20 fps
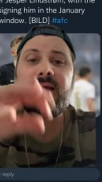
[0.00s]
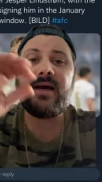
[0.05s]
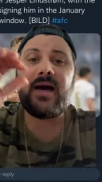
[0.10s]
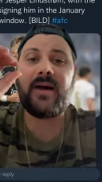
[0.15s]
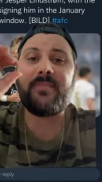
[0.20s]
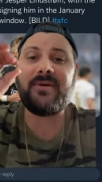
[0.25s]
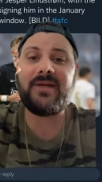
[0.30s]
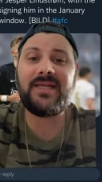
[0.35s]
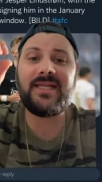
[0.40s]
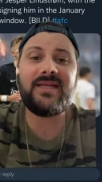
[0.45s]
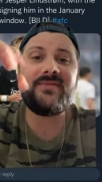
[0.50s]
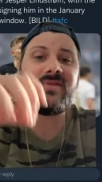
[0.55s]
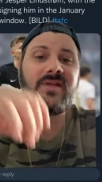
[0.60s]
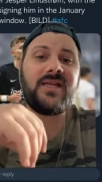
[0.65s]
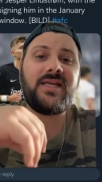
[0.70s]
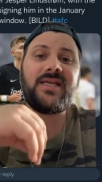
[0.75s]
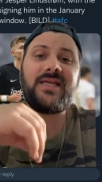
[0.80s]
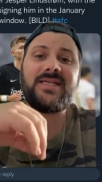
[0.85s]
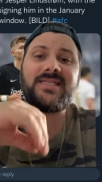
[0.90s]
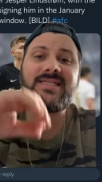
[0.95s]
I believe
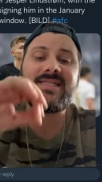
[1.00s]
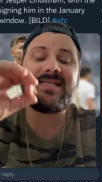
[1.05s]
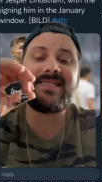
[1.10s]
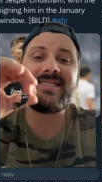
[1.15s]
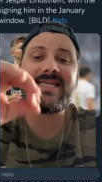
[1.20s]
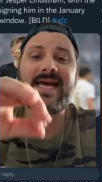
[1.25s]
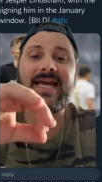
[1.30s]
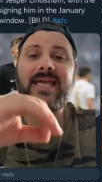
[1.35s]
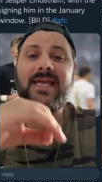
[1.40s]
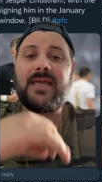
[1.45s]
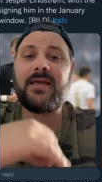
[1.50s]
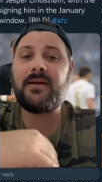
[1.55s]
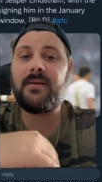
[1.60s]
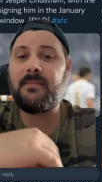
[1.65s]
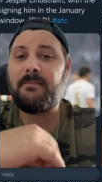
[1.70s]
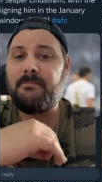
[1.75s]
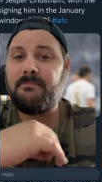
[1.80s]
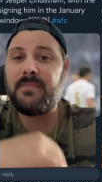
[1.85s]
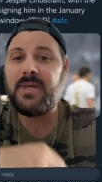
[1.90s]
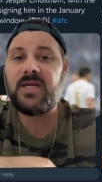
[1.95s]
that he is an attacking
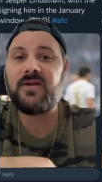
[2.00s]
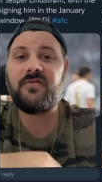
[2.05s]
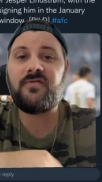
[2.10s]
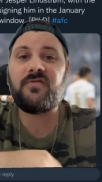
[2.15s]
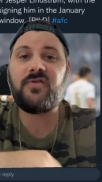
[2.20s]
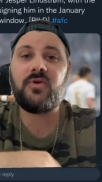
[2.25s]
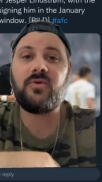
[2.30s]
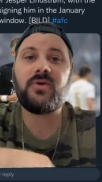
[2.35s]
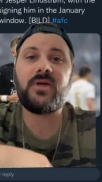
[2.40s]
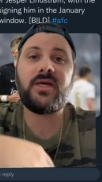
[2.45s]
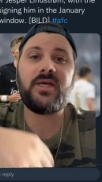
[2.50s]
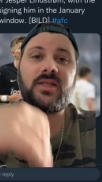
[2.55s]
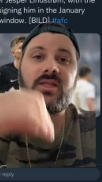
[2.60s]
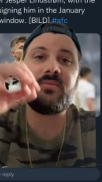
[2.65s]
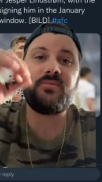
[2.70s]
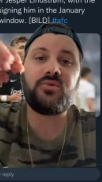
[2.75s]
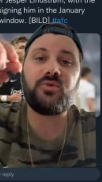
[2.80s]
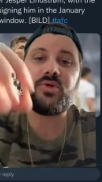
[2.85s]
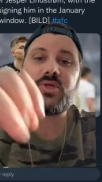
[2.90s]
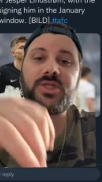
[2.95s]
midfielder in the
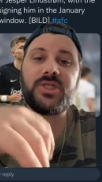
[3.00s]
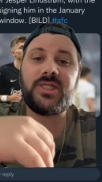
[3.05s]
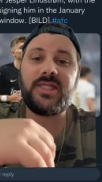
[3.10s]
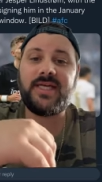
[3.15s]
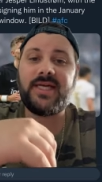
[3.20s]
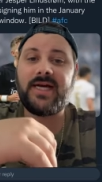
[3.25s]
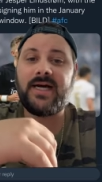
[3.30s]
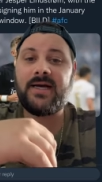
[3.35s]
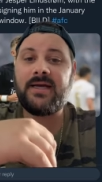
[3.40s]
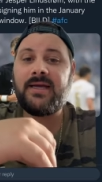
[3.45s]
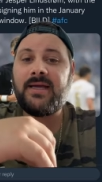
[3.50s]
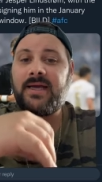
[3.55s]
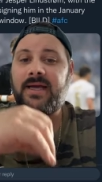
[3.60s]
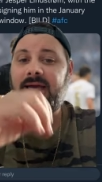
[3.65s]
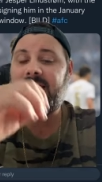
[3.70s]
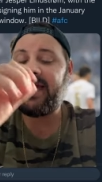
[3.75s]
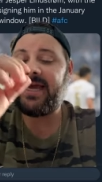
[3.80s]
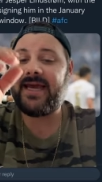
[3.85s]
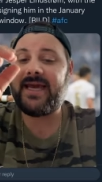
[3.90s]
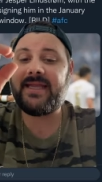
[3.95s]
Bundesliga.
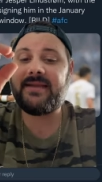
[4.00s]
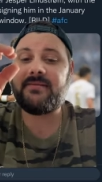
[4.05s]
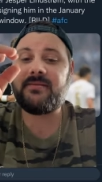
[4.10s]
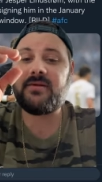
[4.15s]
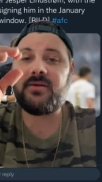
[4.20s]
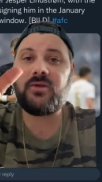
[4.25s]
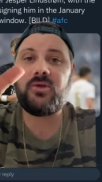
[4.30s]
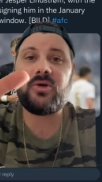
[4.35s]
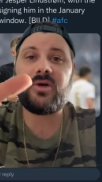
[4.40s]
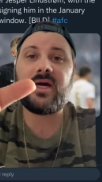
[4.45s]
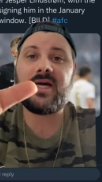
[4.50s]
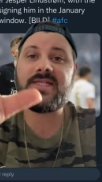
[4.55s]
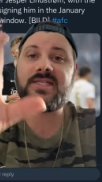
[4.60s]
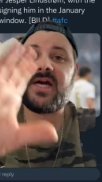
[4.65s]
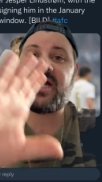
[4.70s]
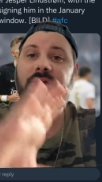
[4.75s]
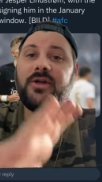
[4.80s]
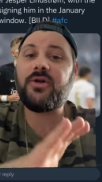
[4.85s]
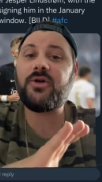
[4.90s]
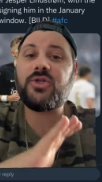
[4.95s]
And look, guys,
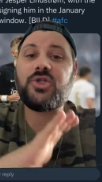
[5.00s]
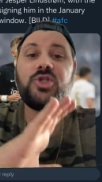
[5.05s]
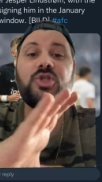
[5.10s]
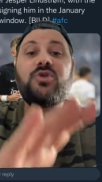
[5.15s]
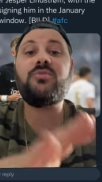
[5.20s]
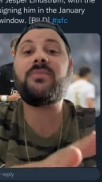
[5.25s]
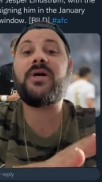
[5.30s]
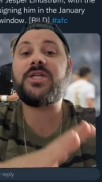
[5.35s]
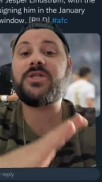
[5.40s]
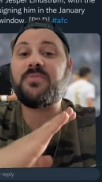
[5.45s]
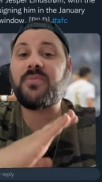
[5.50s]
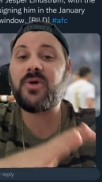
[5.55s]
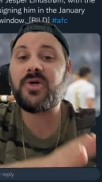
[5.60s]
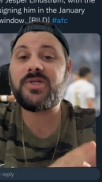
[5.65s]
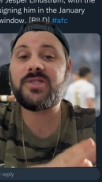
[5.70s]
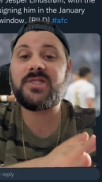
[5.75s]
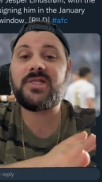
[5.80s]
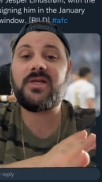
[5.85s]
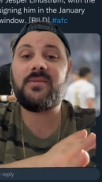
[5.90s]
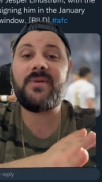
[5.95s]
I don't know too much
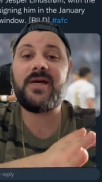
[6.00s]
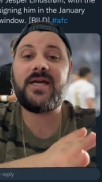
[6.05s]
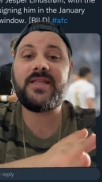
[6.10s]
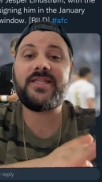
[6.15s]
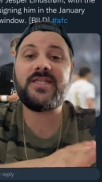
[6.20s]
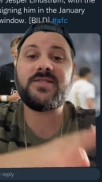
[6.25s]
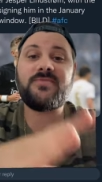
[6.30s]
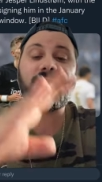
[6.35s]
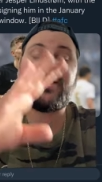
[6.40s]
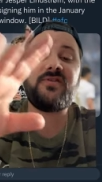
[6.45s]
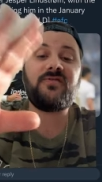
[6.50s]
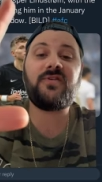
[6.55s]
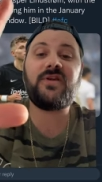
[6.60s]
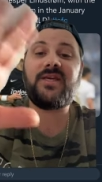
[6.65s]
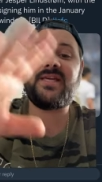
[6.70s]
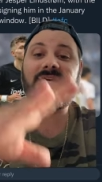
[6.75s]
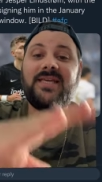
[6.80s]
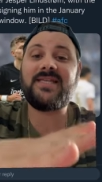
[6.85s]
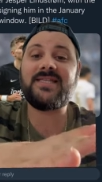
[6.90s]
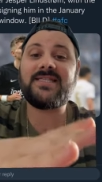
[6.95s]
personally about this, but if
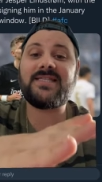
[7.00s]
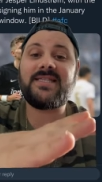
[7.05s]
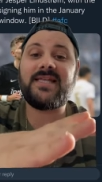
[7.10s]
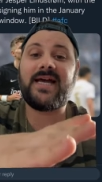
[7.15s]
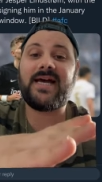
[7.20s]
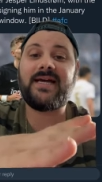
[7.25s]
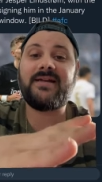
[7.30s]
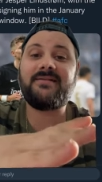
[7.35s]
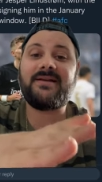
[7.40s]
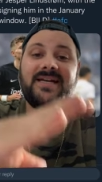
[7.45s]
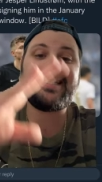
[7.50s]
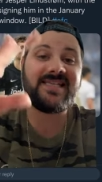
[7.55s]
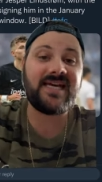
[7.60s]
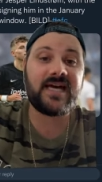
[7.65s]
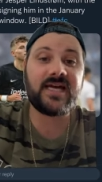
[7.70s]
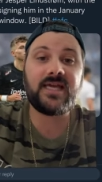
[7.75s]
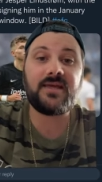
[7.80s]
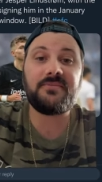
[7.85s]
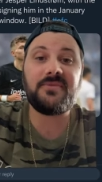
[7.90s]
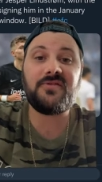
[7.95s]
he is that
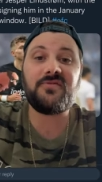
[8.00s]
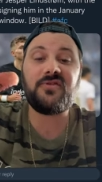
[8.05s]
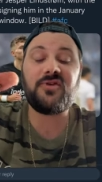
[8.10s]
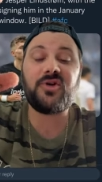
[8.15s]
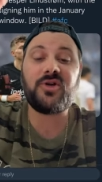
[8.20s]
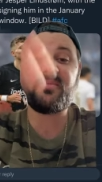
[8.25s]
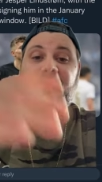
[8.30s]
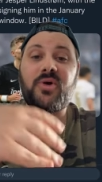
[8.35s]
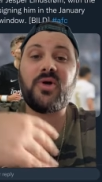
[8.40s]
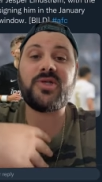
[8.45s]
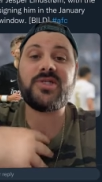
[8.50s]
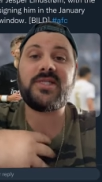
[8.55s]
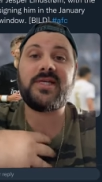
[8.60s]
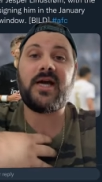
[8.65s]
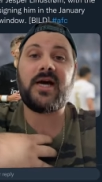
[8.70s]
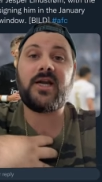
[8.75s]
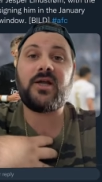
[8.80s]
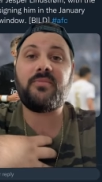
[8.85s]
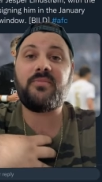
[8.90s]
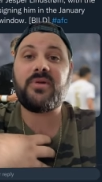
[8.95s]
attacking midfielder,
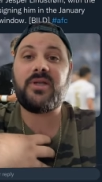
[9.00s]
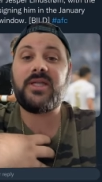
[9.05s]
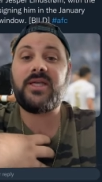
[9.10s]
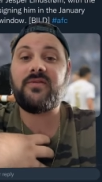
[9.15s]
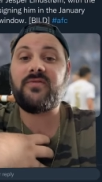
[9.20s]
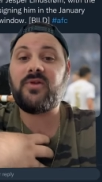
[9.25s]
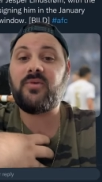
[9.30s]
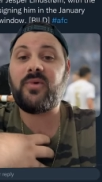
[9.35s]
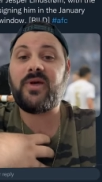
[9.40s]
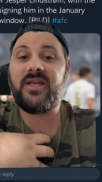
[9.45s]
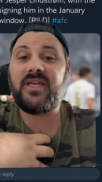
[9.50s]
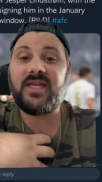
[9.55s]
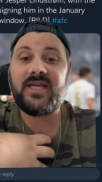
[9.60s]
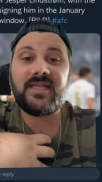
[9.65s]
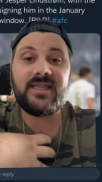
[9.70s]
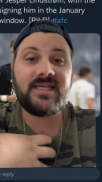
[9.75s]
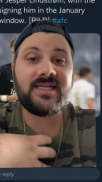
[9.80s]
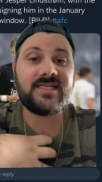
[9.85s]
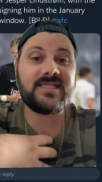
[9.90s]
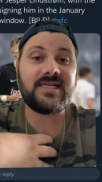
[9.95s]
personally, I don't believe that we
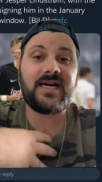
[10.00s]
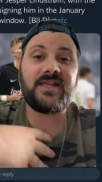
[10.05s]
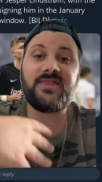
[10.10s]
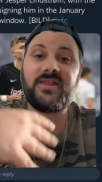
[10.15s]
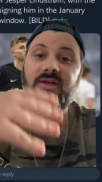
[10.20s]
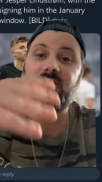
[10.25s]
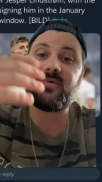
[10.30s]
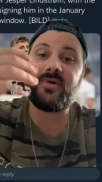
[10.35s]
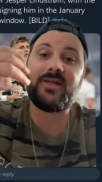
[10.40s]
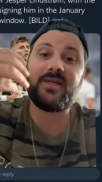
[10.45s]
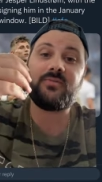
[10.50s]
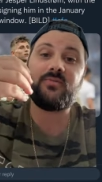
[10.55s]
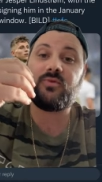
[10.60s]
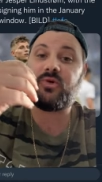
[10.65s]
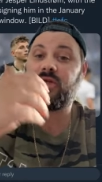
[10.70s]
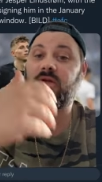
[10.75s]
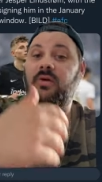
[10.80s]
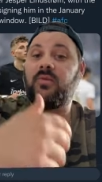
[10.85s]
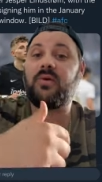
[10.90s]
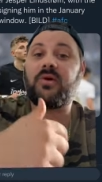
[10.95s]
need this. I think we,
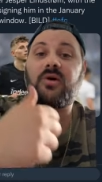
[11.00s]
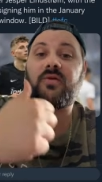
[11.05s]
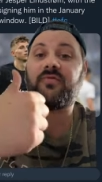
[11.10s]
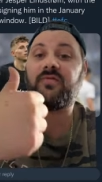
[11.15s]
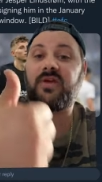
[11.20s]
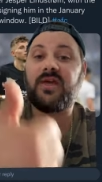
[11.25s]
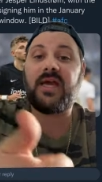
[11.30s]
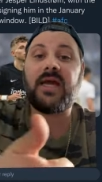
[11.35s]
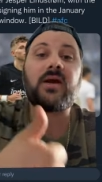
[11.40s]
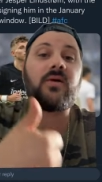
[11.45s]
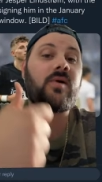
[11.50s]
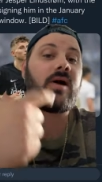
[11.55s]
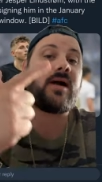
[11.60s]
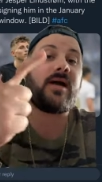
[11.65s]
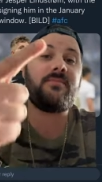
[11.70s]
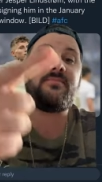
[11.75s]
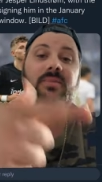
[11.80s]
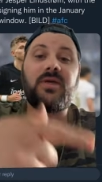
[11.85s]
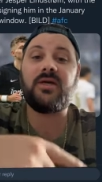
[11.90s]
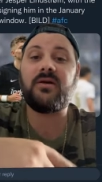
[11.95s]
we you know, we've got
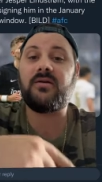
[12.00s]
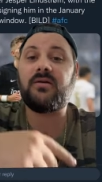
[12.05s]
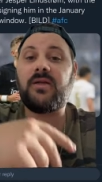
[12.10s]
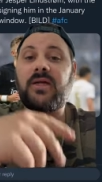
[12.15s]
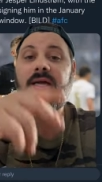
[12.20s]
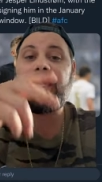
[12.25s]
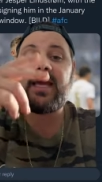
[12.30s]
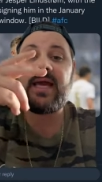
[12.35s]
Vieira, Emil,